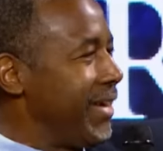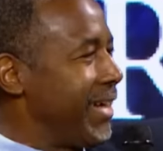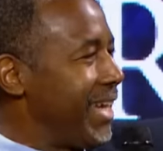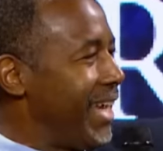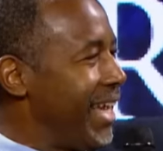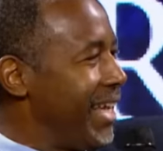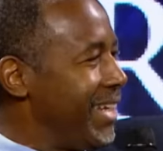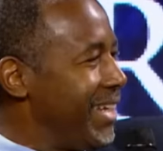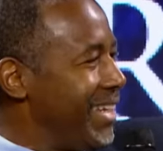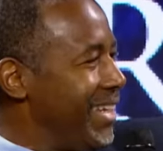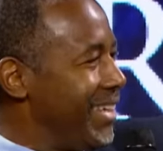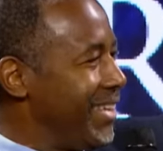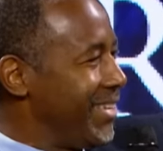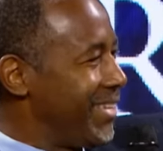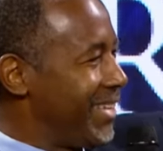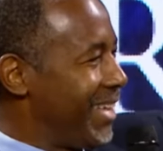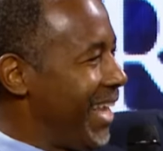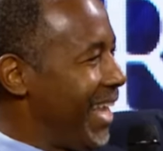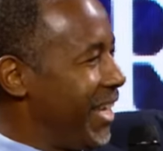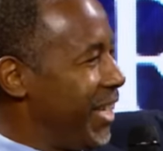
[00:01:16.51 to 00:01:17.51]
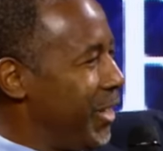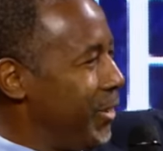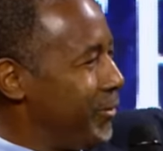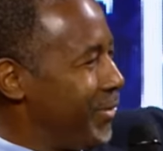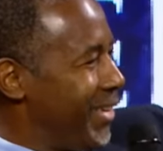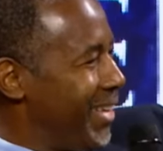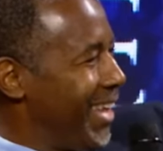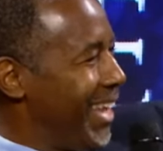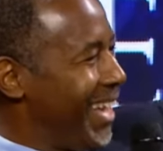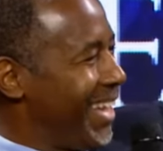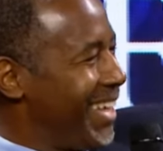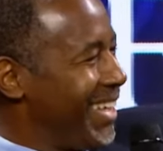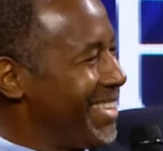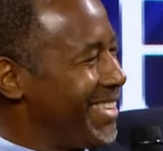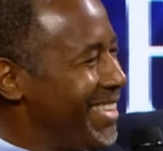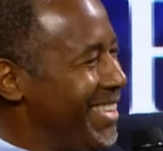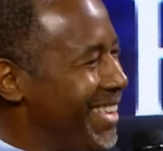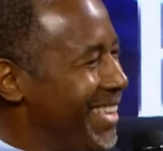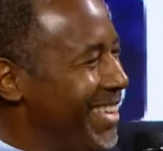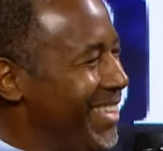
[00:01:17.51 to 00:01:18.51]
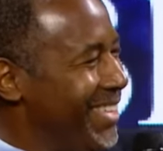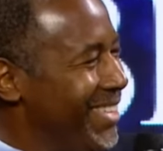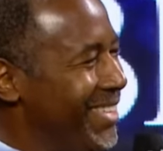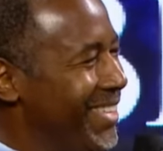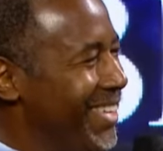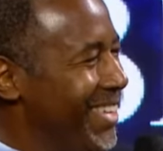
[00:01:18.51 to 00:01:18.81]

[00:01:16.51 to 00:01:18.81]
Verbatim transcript: Candy, can you stand up so they can see you?